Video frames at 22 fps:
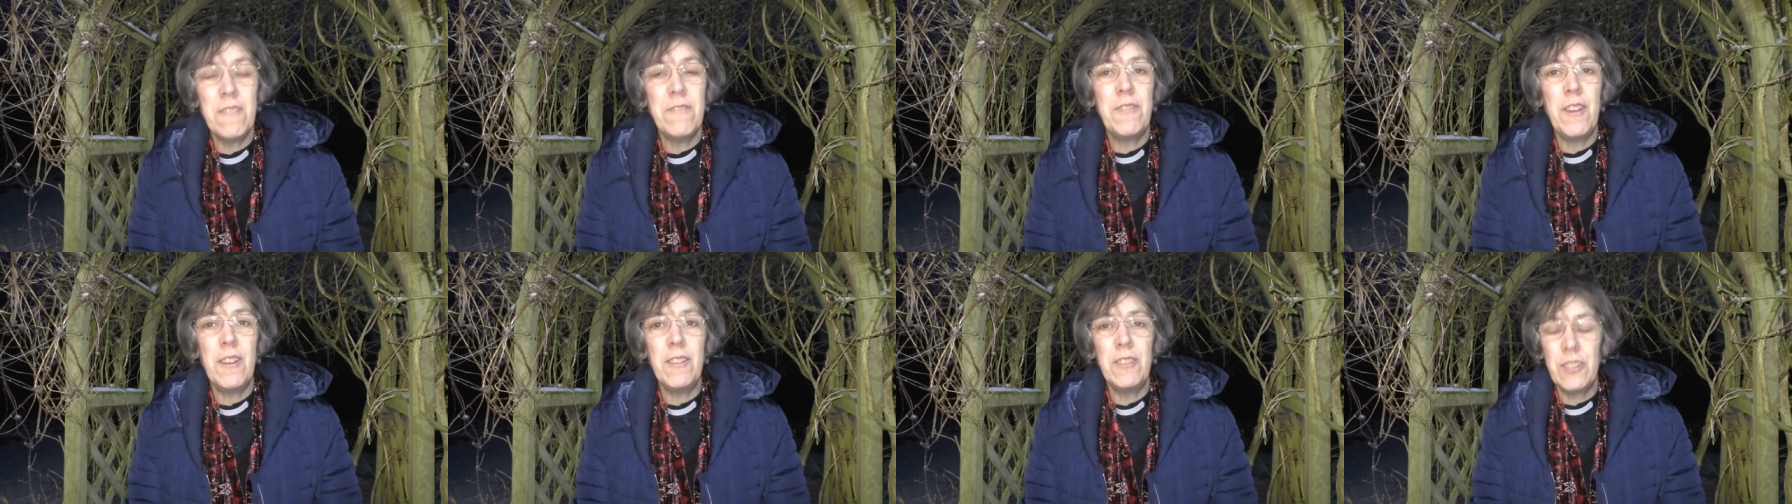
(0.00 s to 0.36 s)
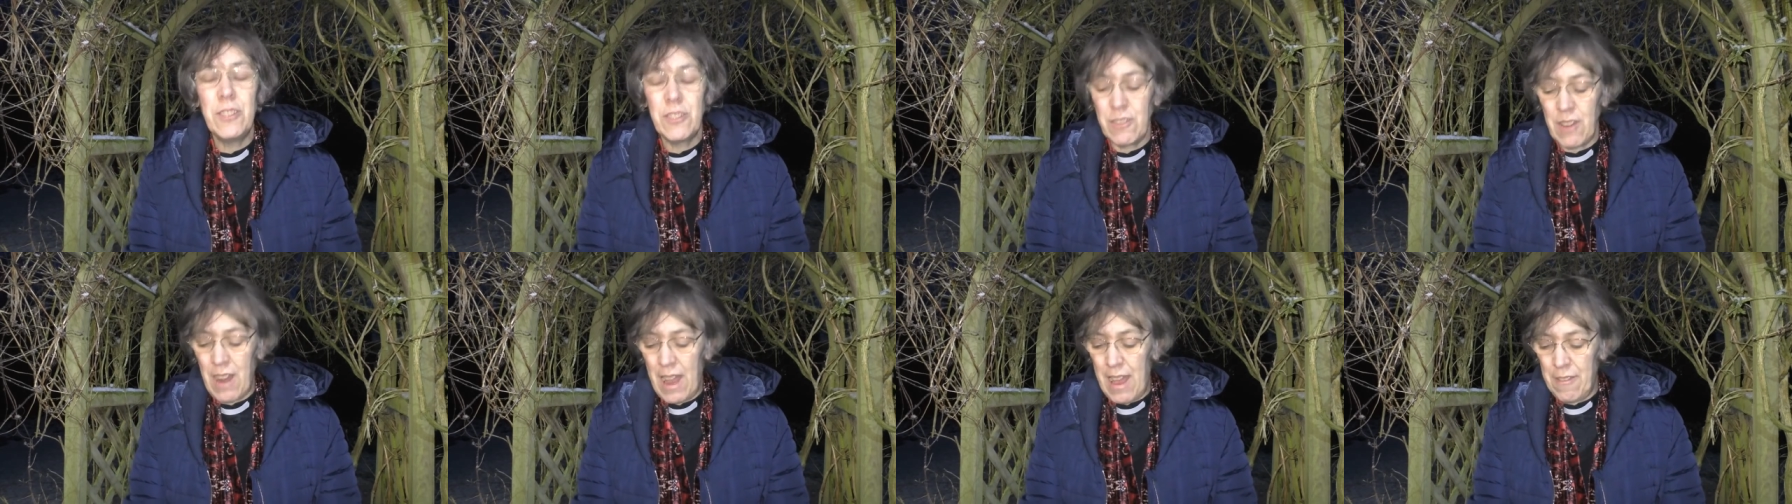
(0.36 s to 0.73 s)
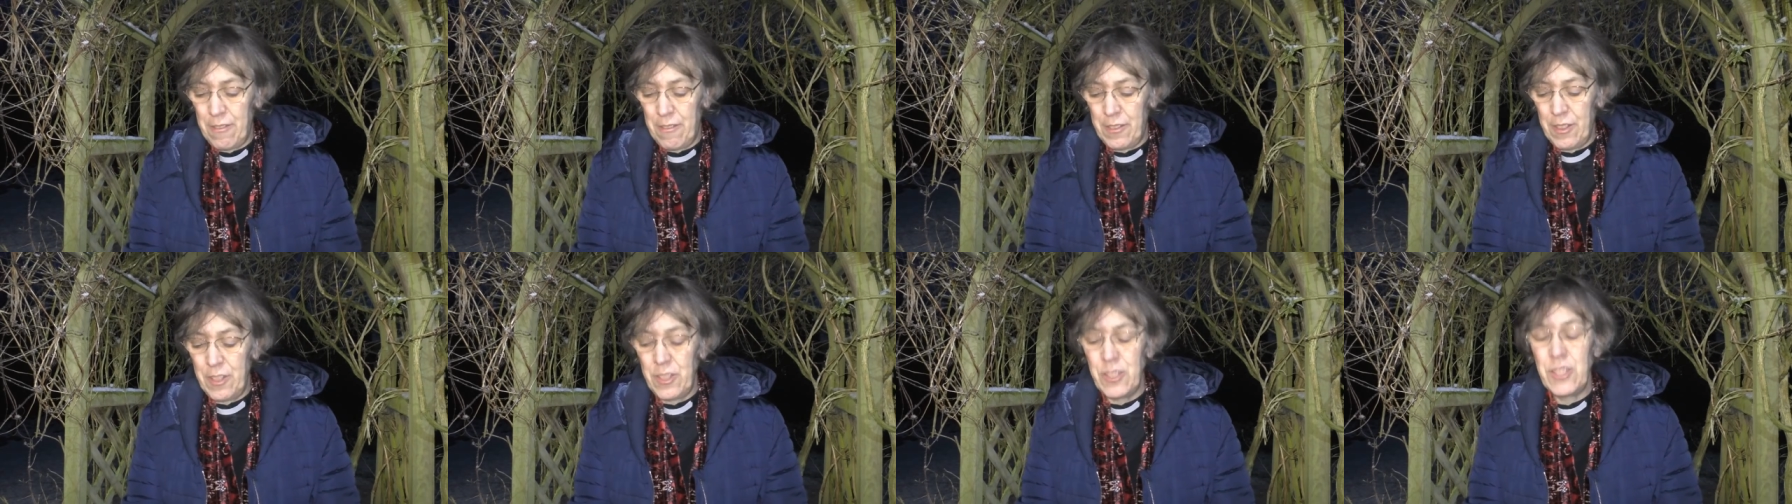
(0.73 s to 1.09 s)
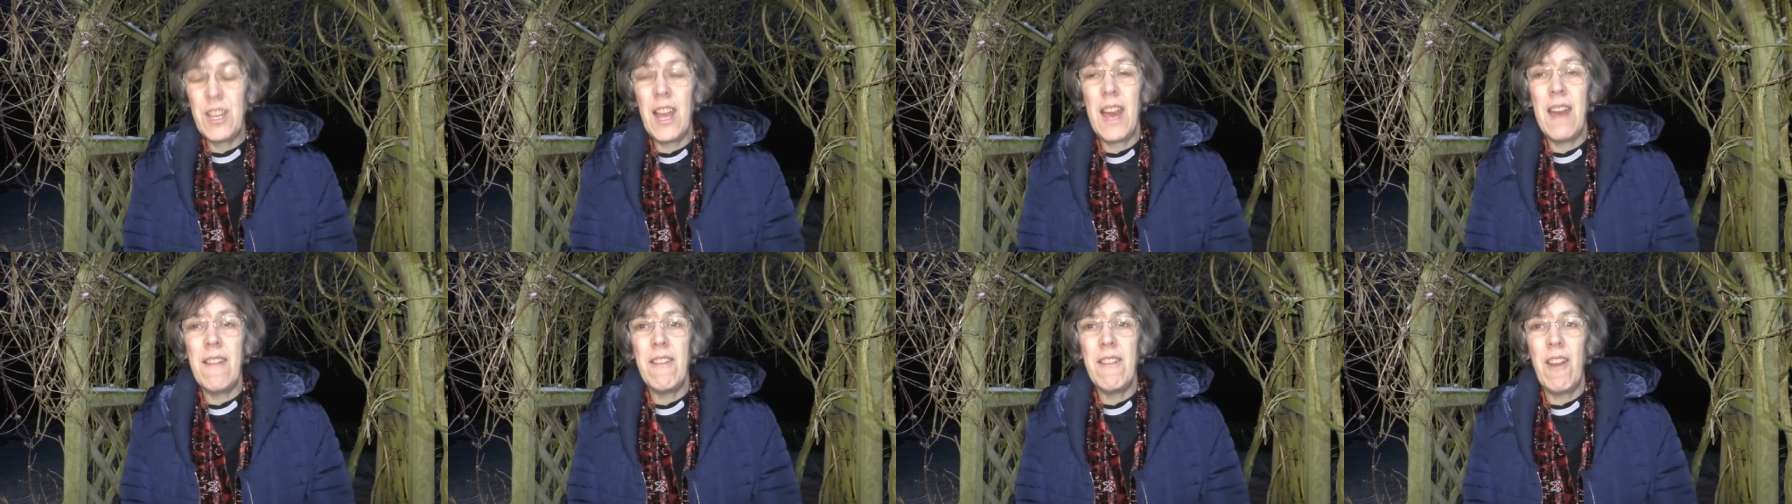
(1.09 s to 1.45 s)
photograph and
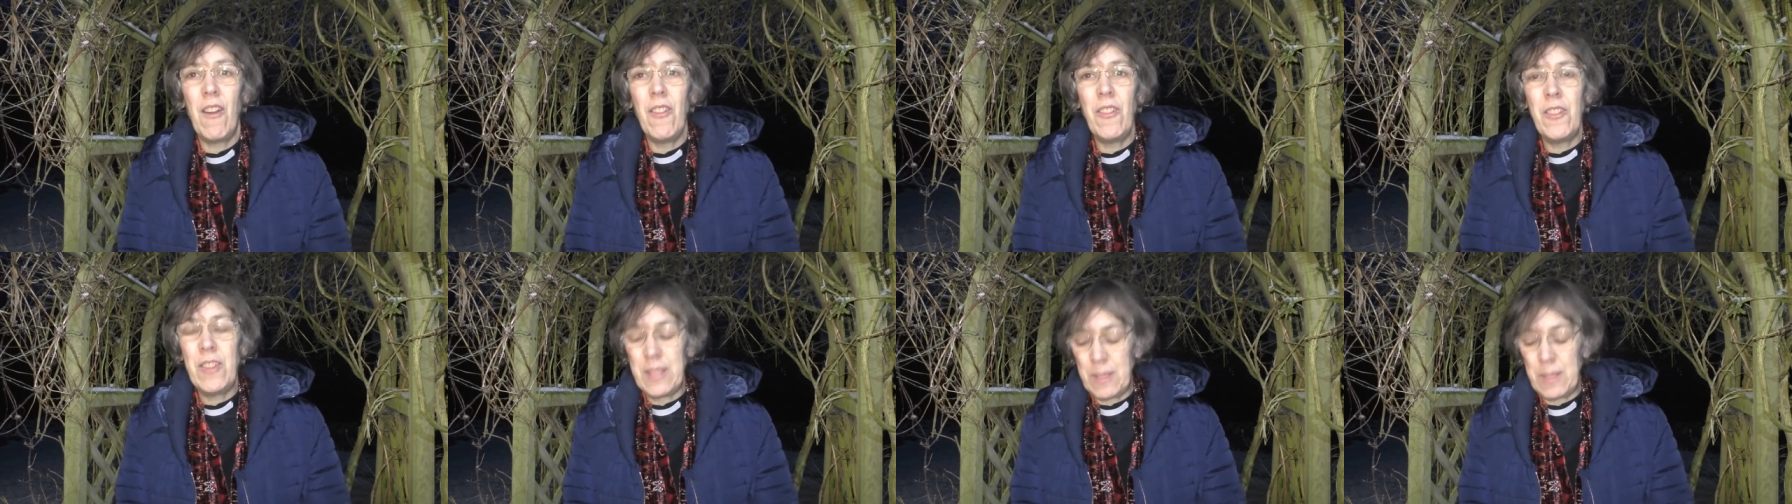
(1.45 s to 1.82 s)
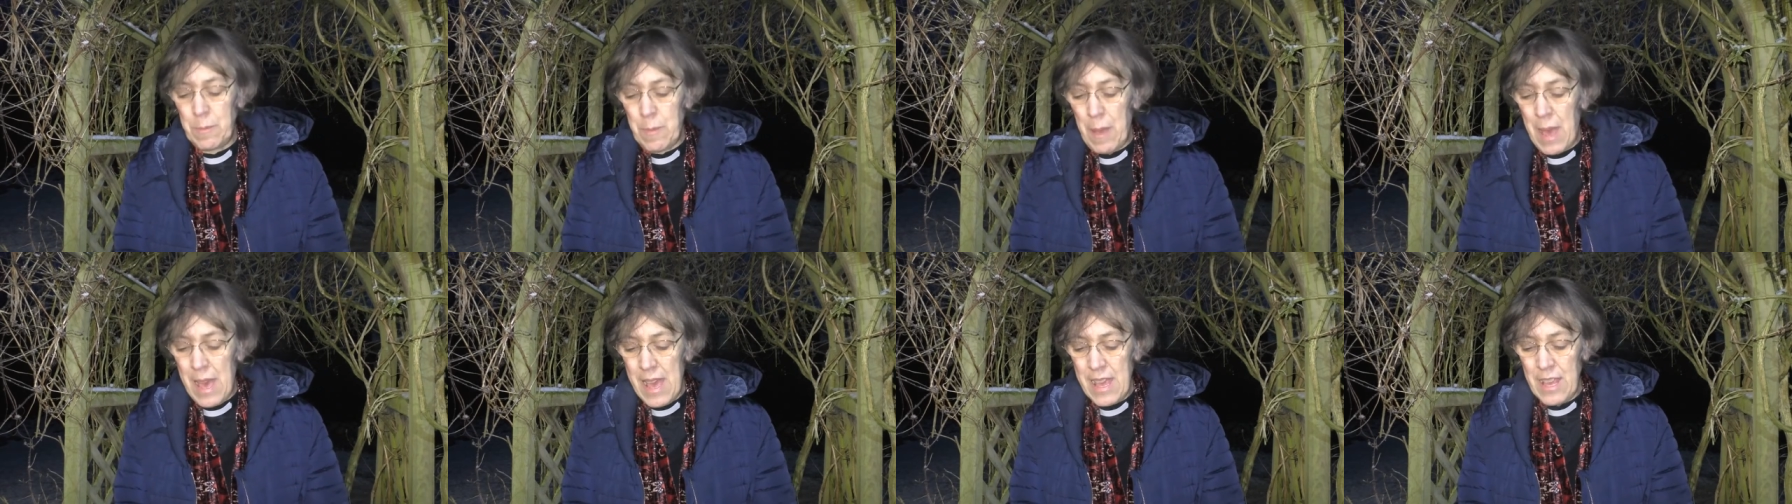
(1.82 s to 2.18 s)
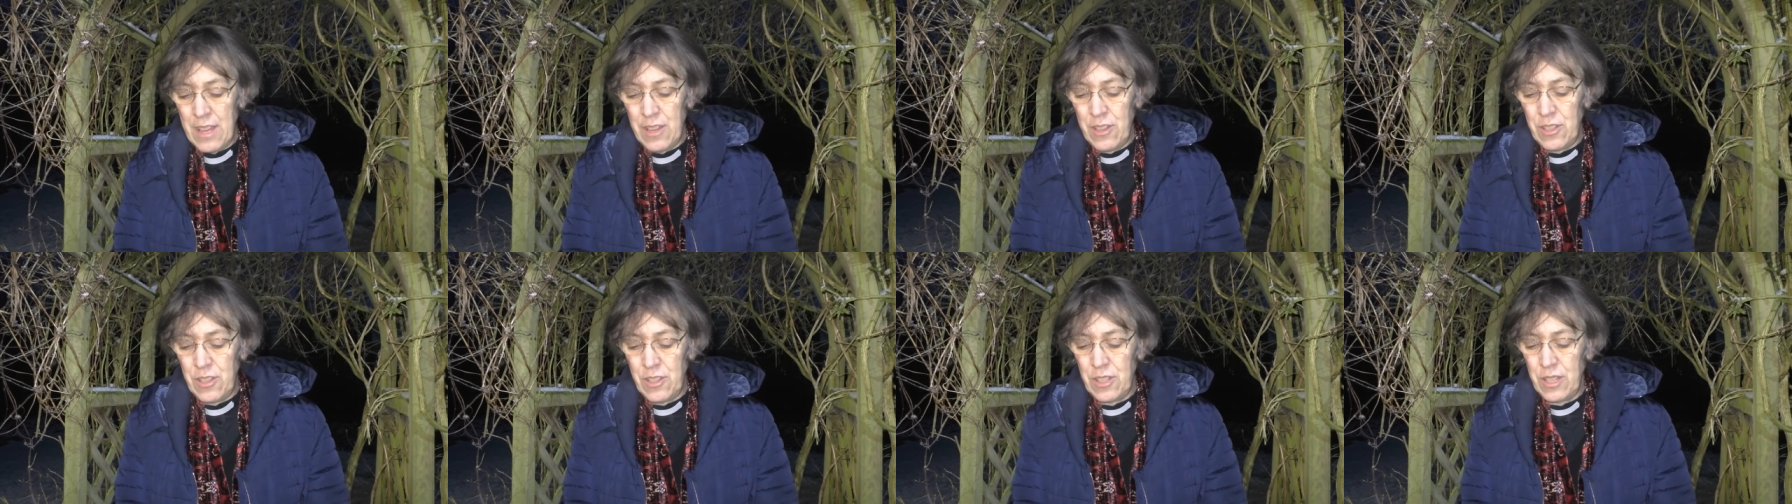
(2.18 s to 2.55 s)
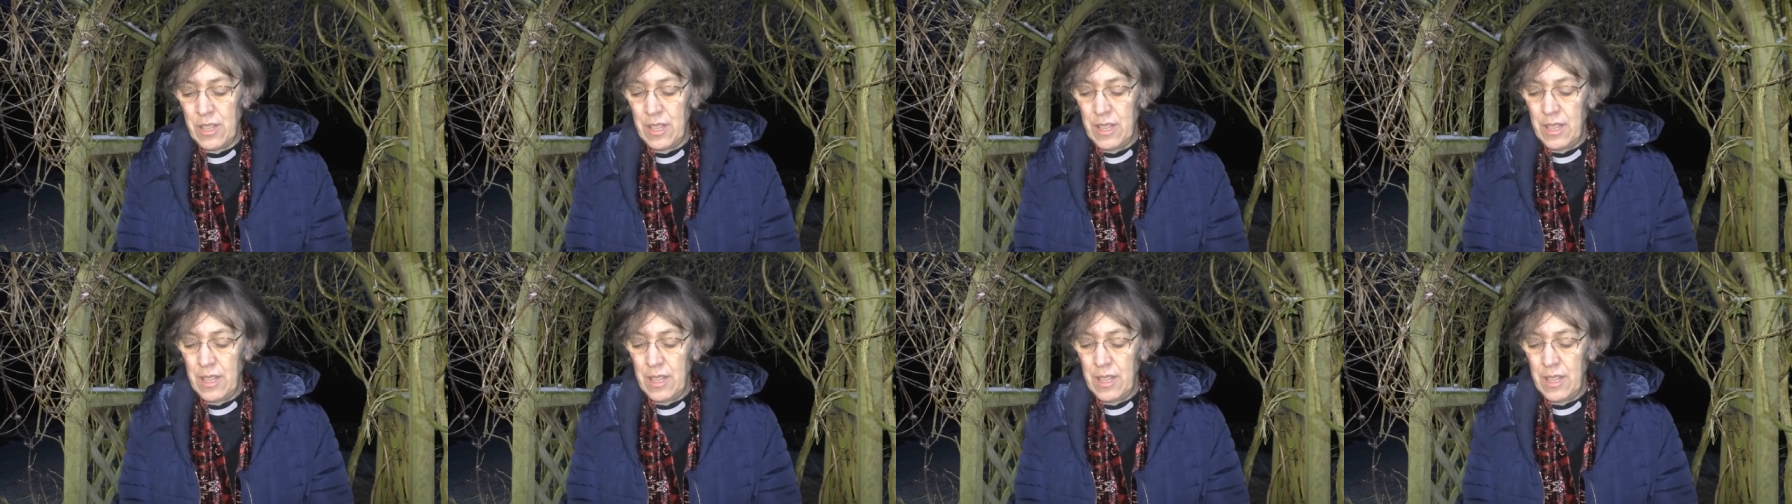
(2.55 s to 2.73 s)
share it on this page